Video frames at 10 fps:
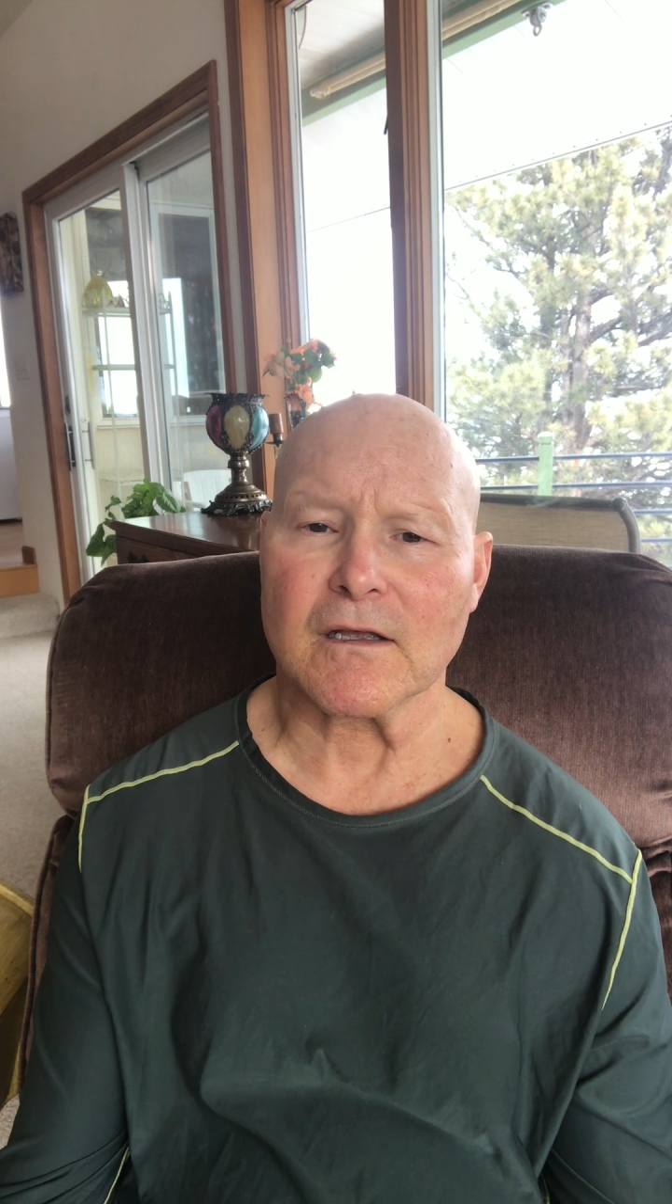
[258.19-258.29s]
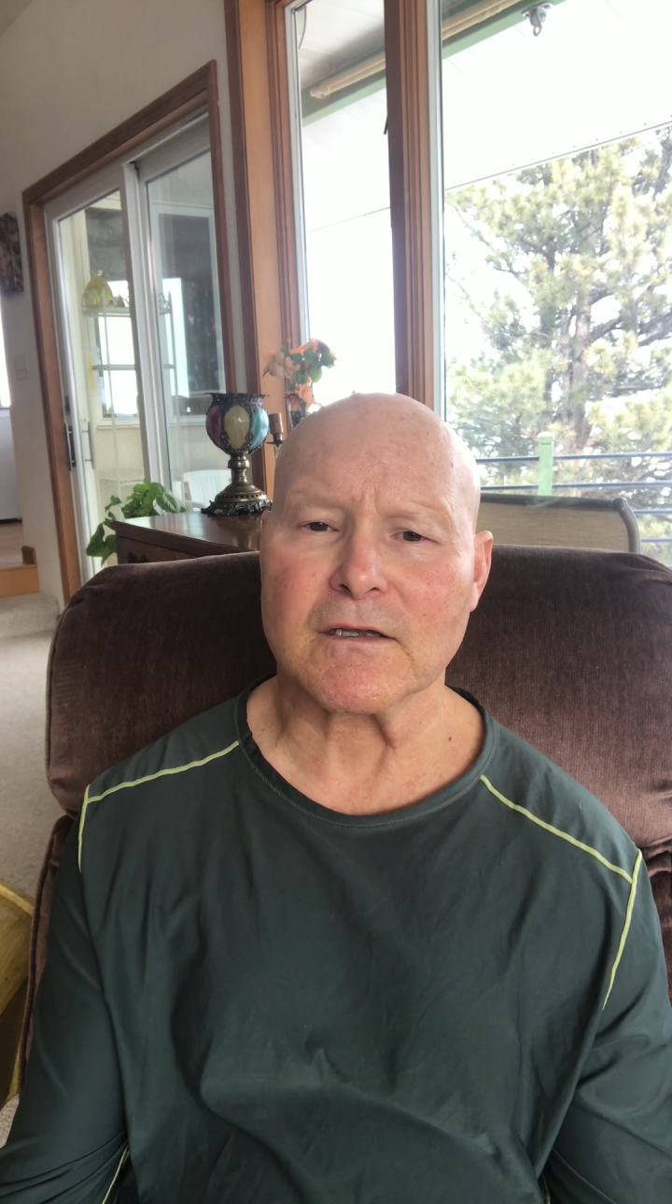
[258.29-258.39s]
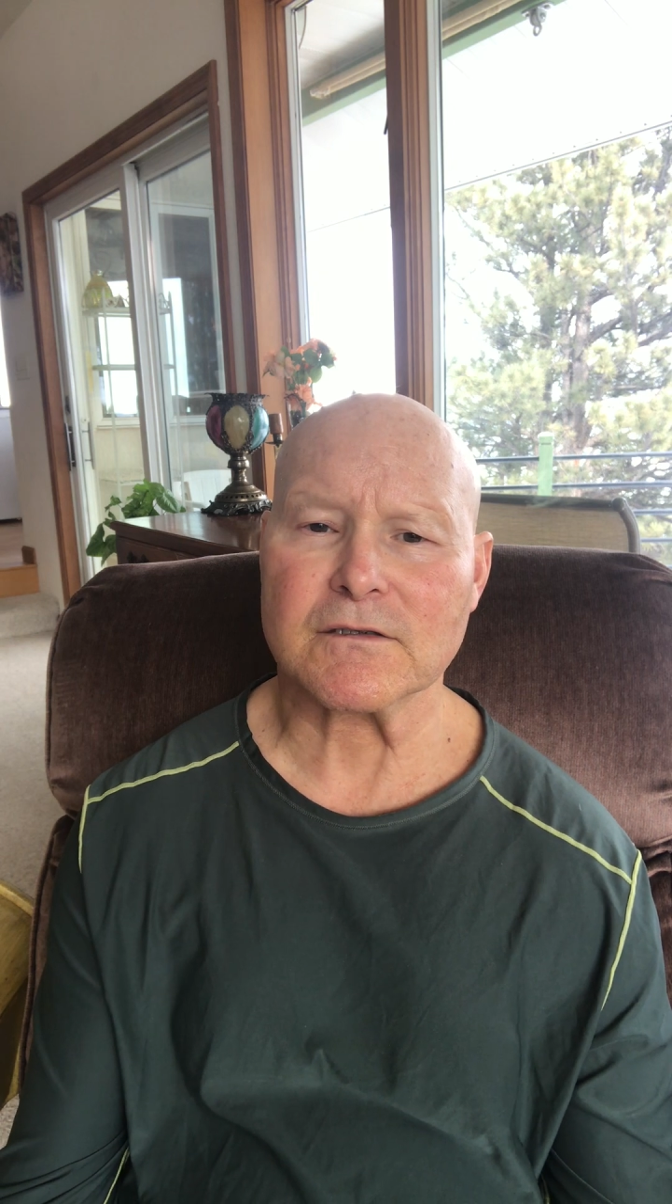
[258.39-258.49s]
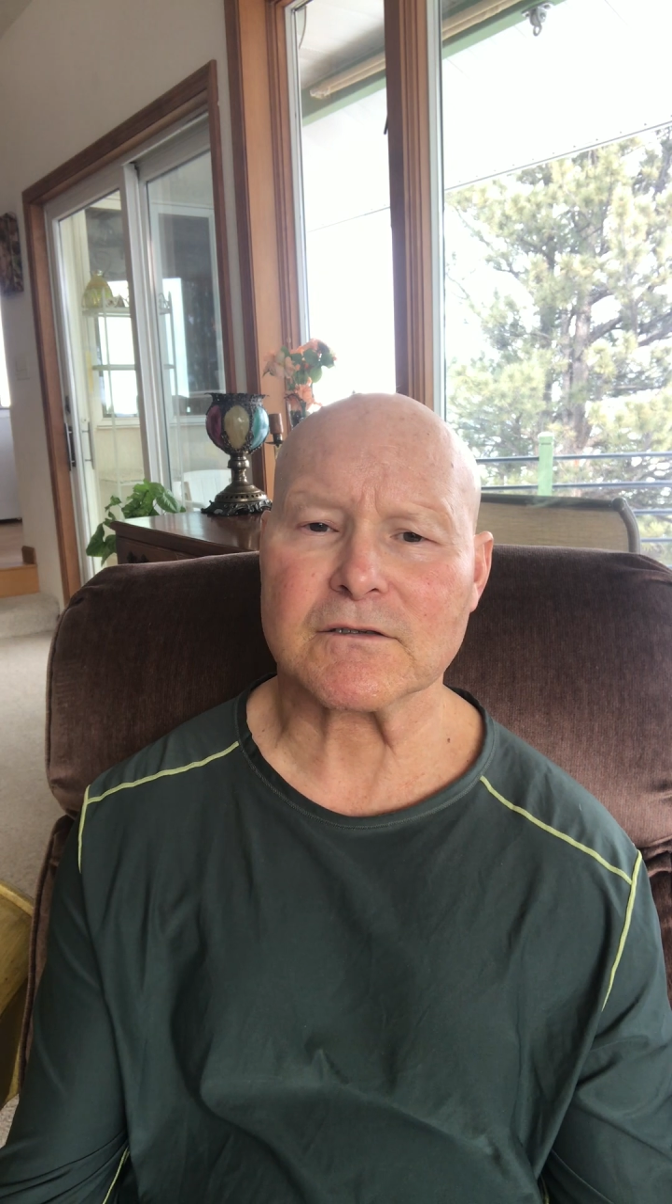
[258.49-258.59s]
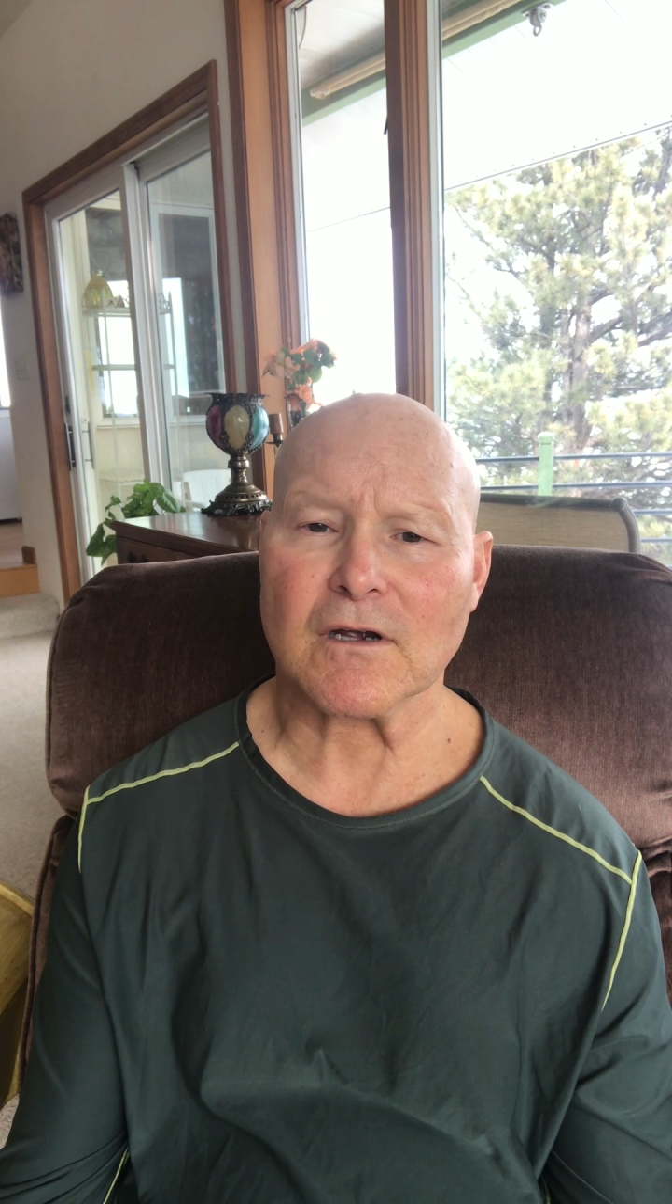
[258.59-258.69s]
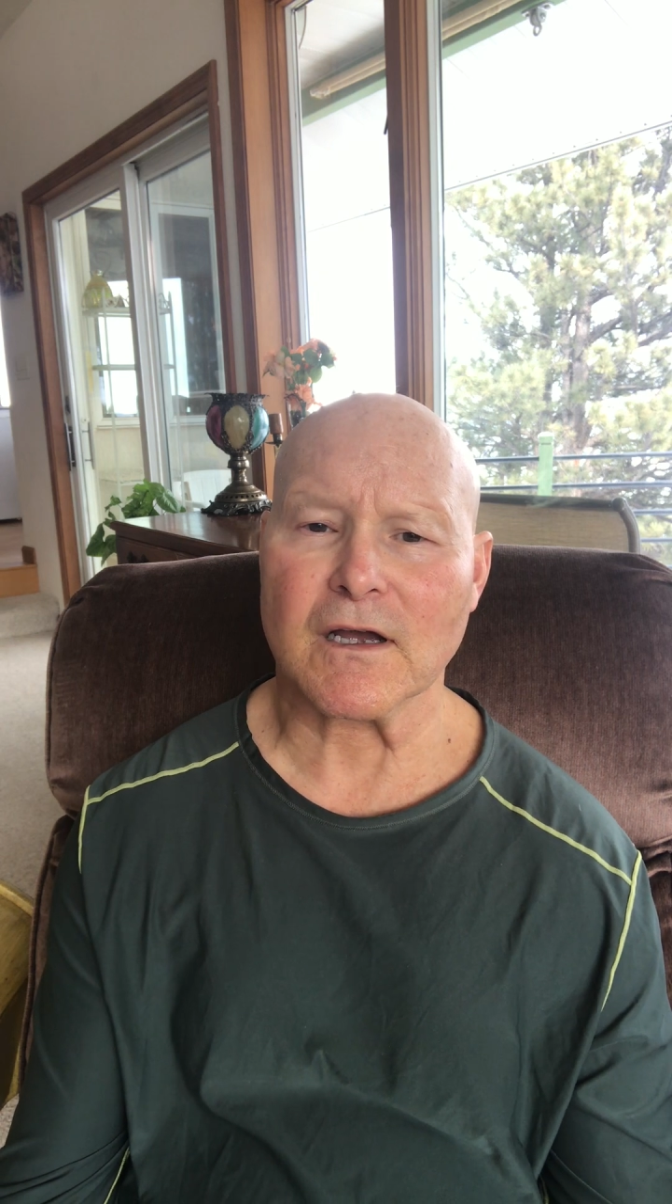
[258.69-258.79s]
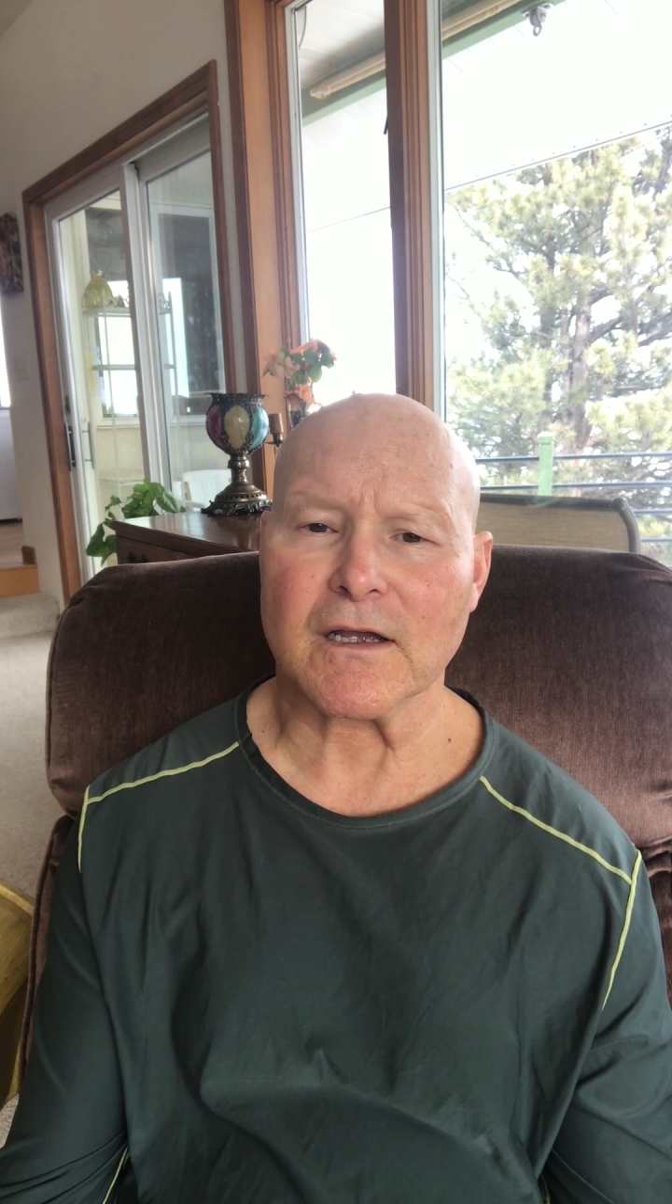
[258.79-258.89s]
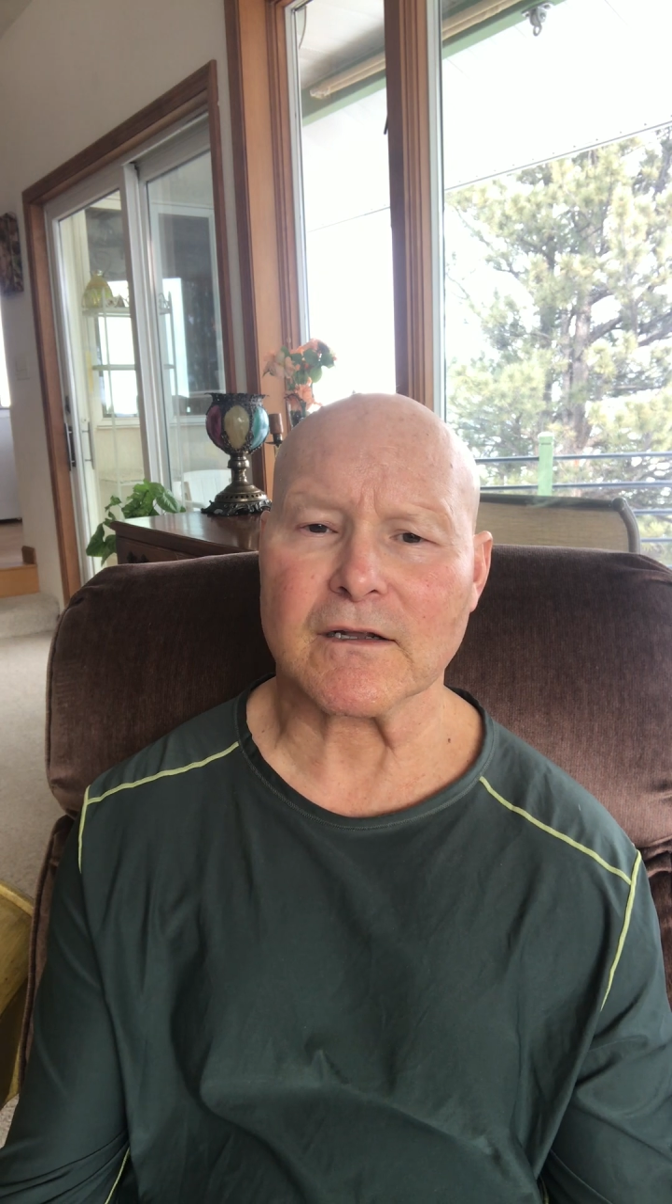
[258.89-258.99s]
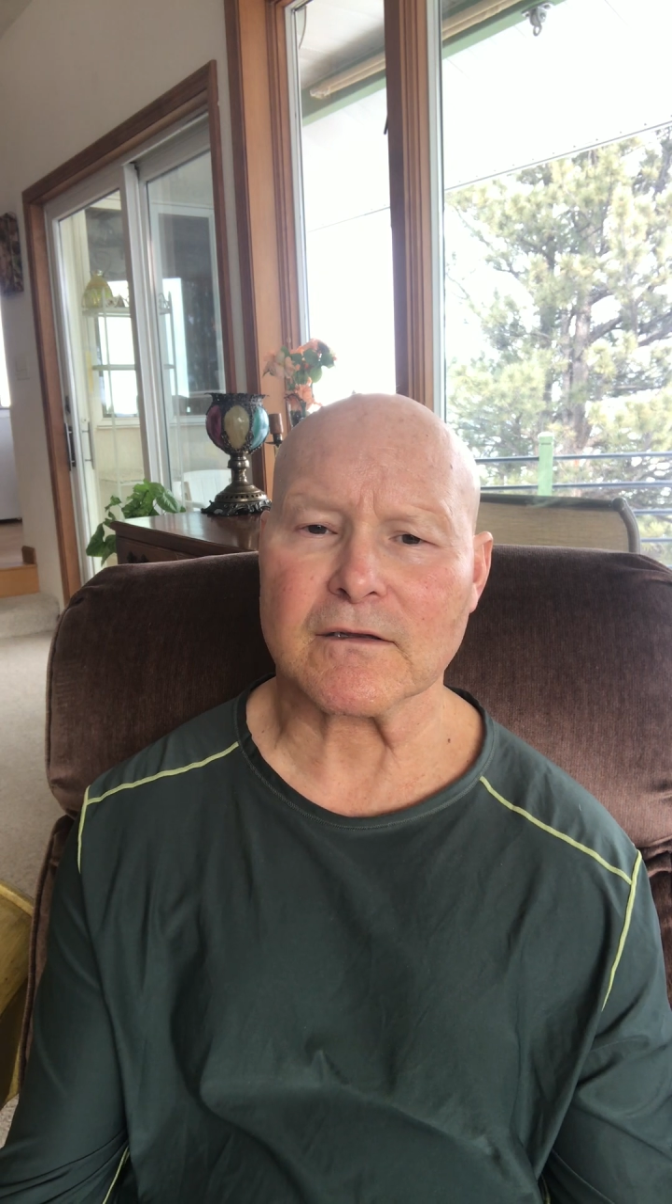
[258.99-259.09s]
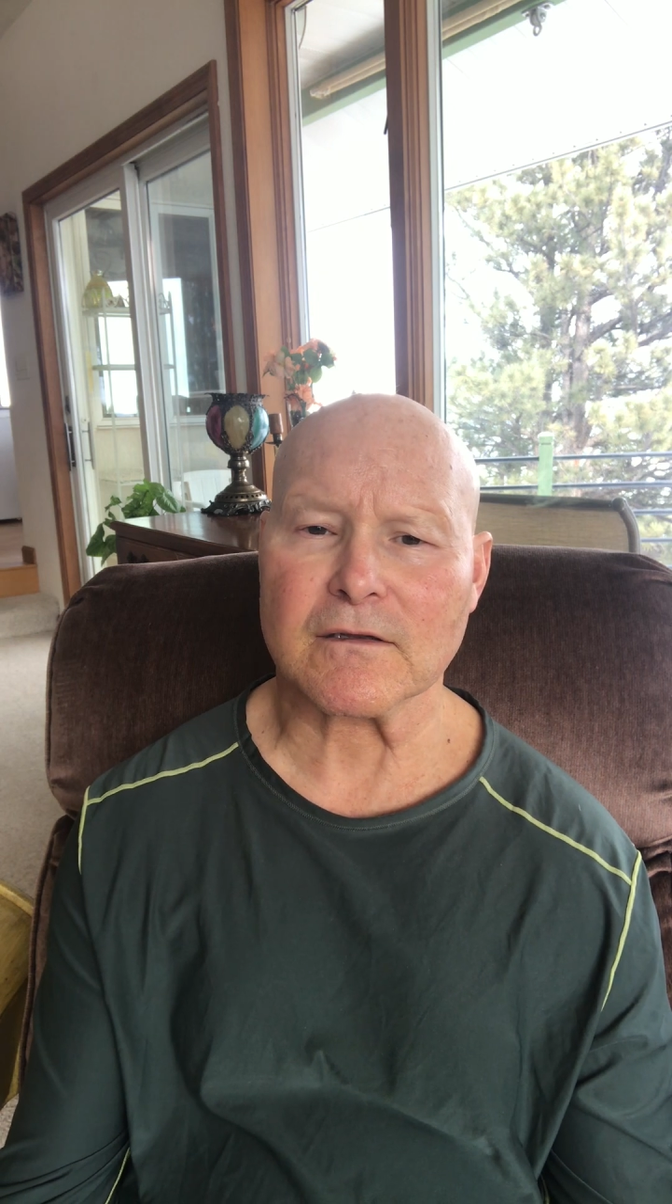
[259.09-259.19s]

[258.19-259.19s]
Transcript: let's try it.